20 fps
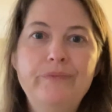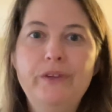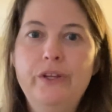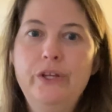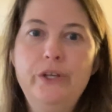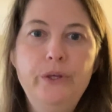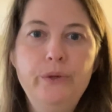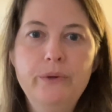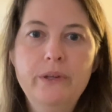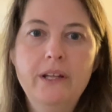
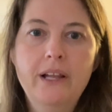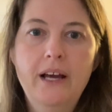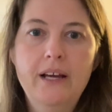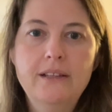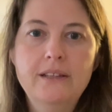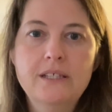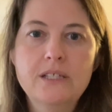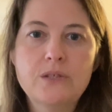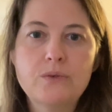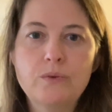you would
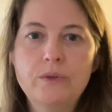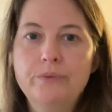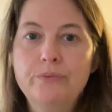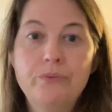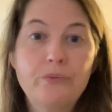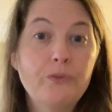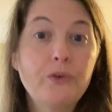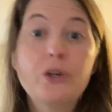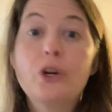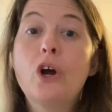like this one,
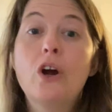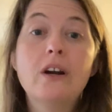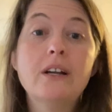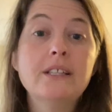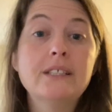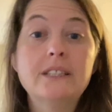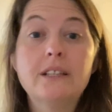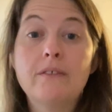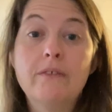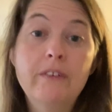
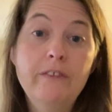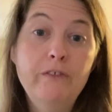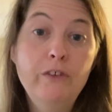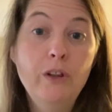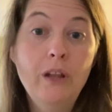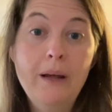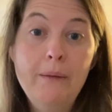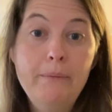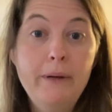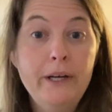regardless of if you
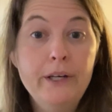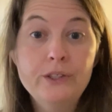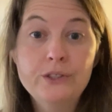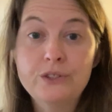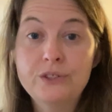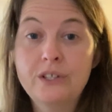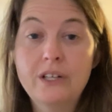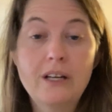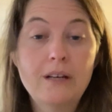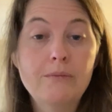like pears
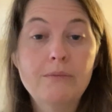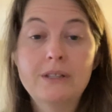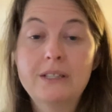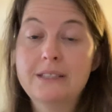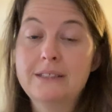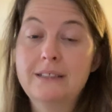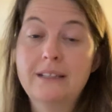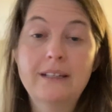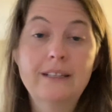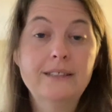or not,
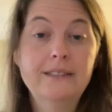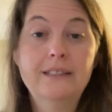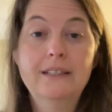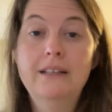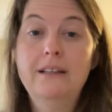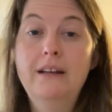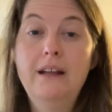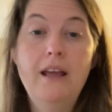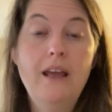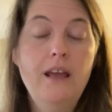because like I said,